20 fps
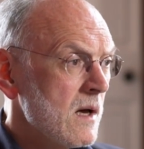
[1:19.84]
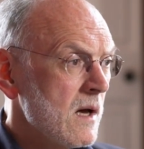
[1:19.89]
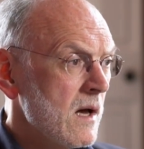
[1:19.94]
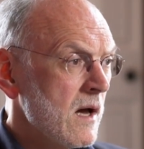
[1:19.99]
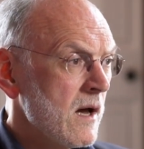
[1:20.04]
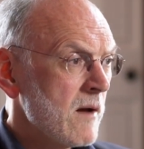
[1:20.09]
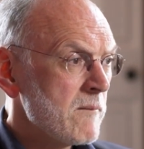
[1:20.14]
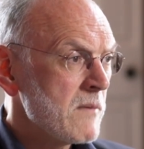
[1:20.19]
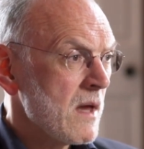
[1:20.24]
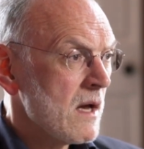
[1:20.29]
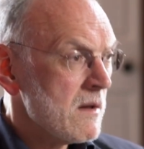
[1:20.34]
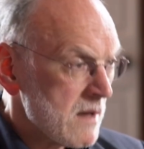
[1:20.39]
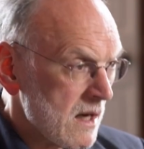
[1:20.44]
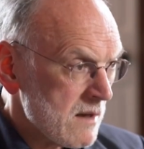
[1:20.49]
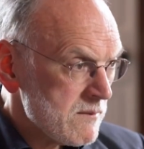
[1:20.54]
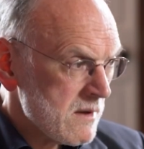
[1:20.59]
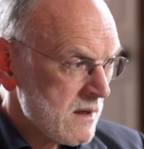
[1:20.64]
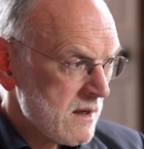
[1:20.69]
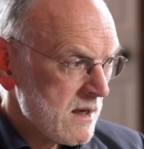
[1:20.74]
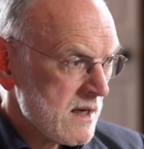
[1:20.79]
Um,
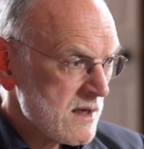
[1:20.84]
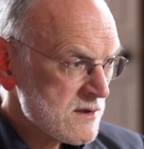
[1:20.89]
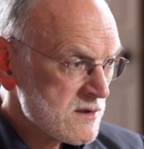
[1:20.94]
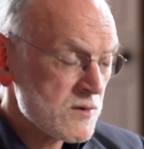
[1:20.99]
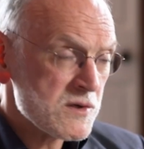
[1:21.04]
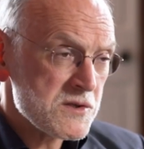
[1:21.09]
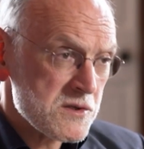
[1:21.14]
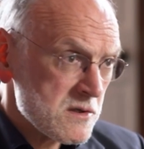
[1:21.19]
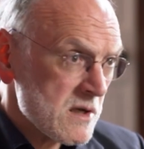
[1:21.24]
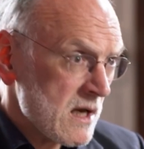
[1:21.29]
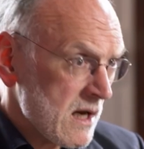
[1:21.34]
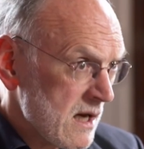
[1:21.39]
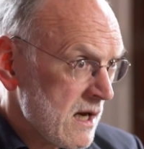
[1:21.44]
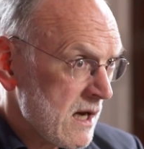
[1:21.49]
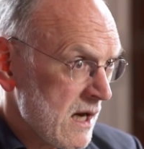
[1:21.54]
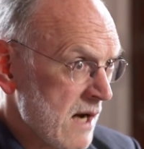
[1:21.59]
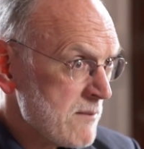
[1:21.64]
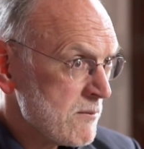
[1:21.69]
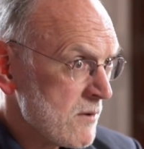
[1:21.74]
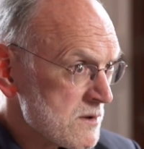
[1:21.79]
as a Christian,
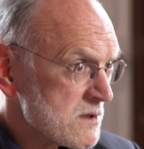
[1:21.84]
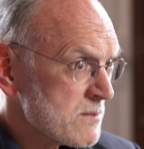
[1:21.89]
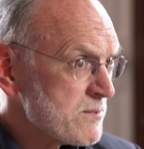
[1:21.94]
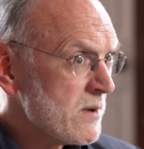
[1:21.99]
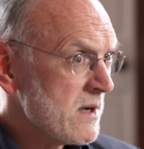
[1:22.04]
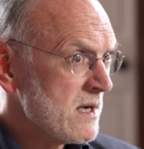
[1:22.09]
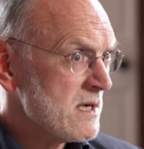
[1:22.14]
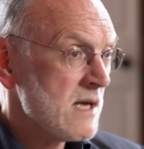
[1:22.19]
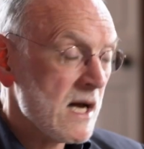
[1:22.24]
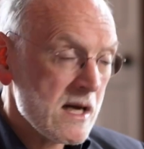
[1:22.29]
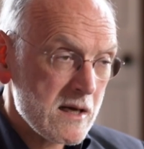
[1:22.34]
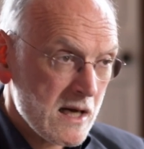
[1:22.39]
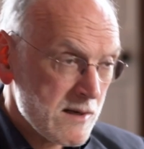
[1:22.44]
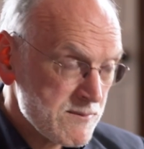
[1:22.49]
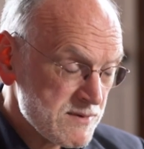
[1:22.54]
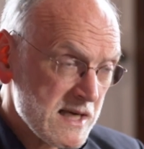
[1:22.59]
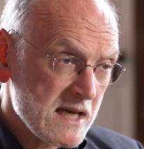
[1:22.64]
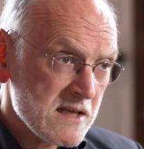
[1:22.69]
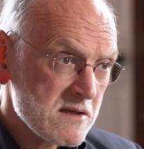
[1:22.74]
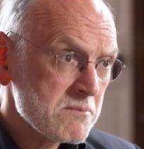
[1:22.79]
I'm not surprised. I, am
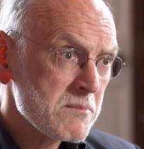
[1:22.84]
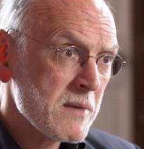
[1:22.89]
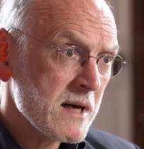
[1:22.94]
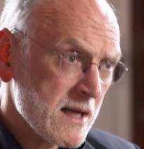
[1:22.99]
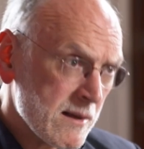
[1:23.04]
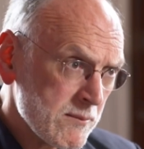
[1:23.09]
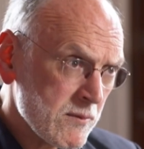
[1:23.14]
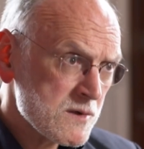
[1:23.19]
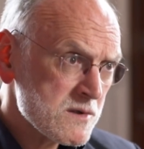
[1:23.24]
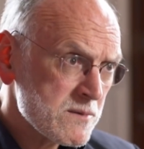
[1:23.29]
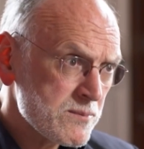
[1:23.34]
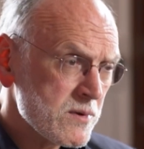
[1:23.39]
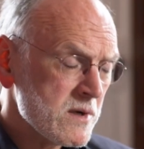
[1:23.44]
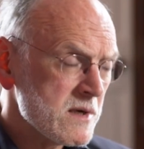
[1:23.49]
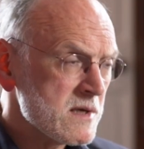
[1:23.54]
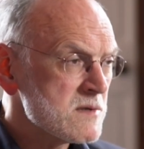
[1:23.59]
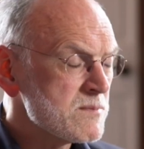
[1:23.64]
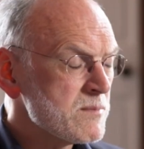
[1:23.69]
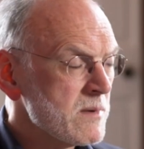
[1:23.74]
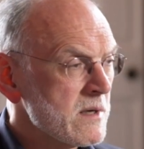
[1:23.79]
saddened by it. I'm not
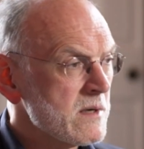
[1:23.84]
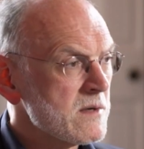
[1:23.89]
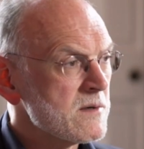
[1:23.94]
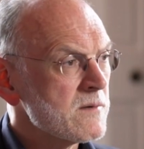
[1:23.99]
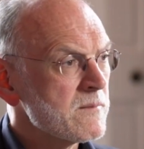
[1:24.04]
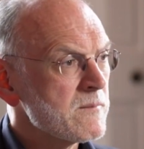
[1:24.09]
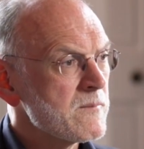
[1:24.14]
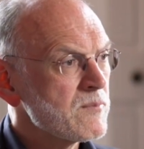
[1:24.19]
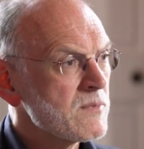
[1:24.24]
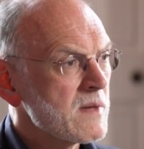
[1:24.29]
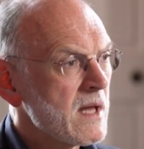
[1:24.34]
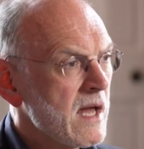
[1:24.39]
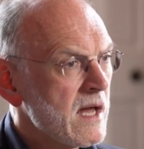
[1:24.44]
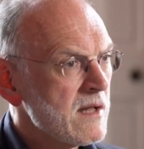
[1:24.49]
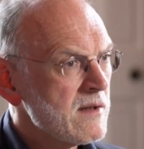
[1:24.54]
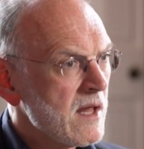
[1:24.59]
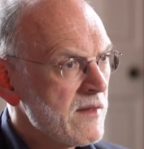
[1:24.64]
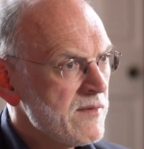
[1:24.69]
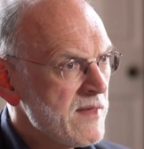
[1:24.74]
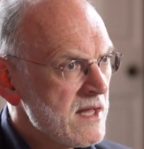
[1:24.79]
surprised by it,
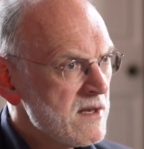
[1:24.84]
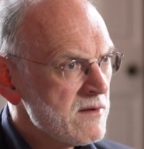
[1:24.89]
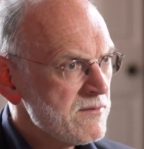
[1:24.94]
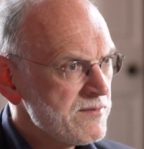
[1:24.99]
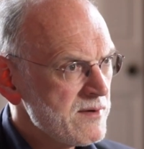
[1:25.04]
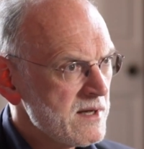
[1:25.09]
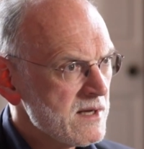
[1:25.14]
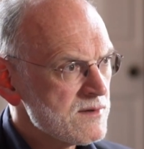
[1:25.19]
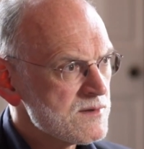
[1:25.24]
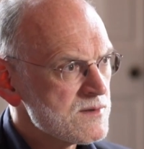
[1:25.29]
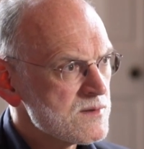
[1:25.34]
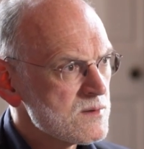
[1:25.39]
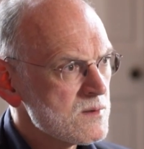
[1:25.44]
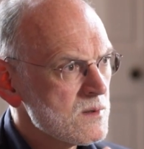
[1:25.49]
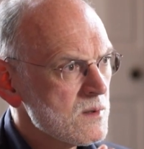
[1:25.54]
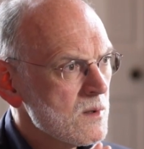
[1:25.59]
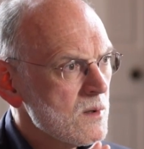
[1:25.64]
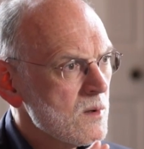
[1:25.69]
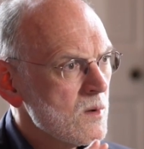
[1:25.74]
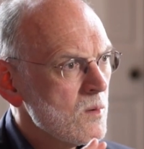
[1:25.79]
and that affects
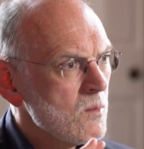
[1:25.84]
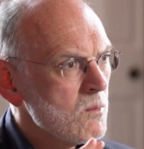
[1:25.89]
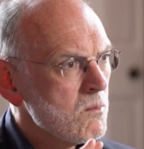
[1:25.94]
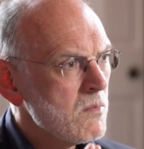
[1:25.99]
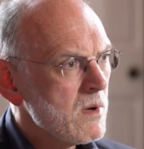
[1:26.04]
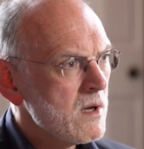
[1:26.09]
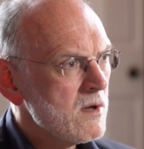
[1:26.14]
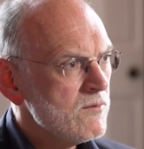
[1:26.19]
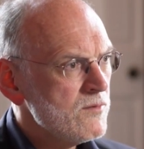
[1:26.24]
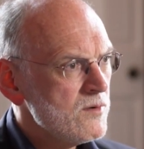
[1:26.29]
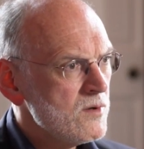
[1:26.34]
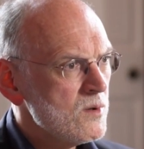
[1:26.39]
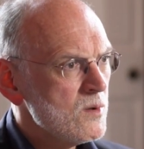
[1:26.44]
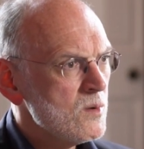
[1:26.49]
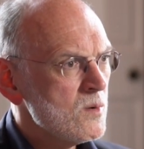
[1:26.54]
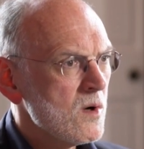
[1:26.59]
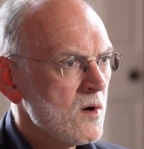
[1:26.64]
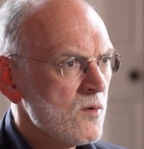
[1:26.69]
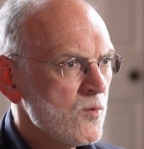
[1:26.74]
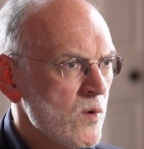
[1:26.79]
my
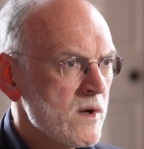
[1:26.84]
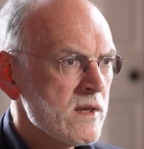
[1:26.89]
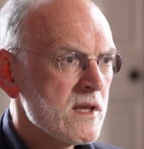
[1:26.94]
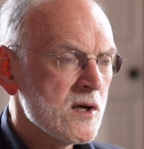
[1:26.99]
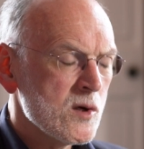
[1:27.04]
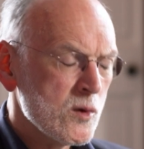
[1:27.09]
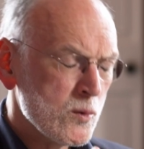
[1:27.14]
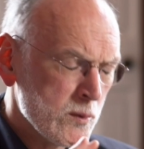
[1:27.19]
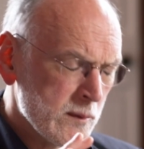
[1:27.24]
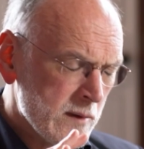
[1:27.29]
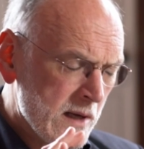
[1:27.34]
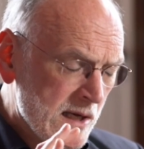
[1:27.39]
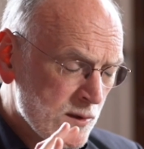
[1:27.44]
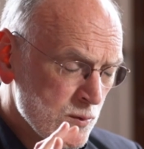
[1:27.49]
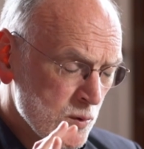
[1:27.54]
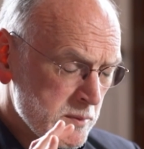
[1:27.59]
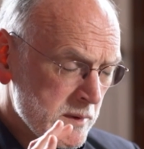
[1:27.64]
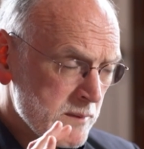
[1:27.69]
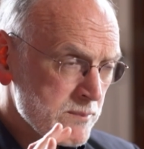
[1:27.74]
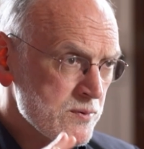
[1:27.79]
view of whether it
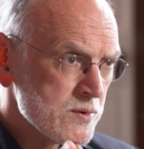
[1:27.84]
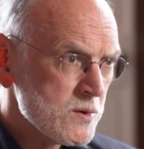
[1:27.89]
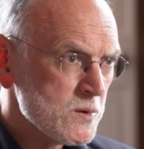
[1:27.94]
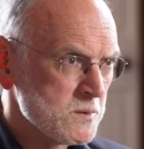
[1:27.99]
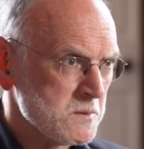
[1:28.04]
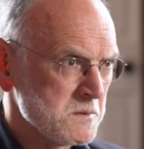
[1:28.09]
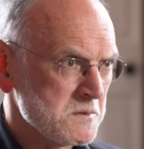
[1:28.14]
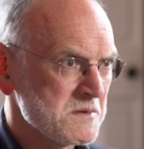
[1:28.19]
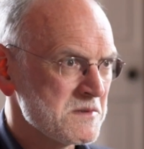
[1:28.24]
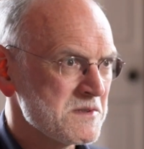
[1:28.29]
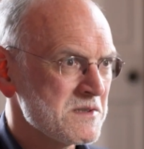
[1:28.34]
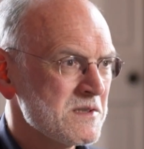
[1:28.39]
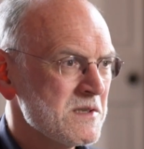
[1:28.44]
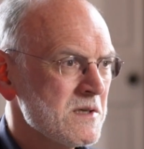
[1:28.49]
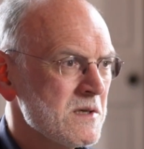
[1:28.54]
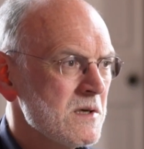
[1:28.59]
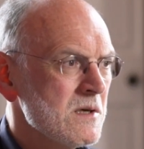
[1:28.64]
would be prudent